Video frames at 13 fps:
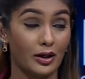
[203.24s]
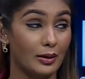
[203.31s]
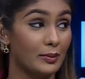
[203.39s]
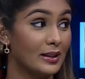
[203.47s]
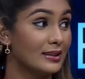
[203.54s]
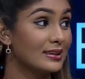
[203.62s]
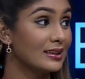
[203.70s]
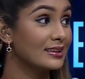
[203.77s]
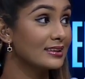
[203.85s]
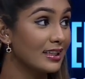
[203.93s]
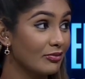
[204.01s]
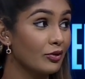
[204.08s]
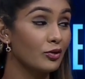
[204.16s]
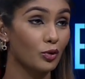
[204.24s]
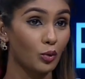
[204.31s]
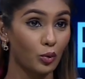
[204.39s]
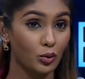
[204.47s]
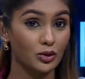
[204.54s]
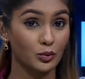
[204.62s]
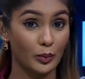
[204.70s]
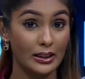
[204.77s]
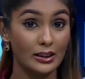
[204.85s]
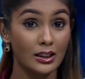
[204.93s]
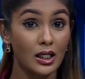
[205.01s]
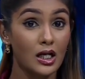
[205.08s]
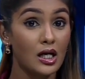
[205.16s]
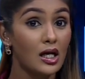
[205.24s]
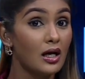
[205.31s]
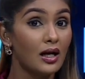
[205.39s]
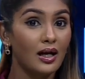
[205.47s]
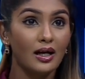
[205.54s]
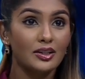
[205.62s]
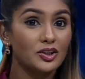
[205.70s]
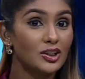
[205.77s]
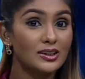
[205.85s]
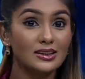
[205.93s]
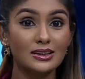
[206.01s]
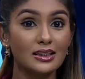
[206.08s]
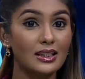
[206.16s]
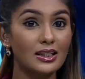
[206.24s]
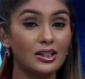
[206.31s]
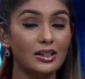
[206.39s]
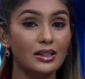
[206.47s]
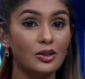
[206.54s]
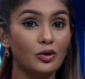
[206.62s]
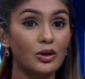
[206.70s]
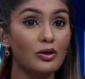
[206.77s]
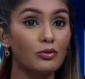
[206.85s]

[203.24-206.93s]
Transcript: I mean, it's his seventh Oaks win. Yeah just he you know he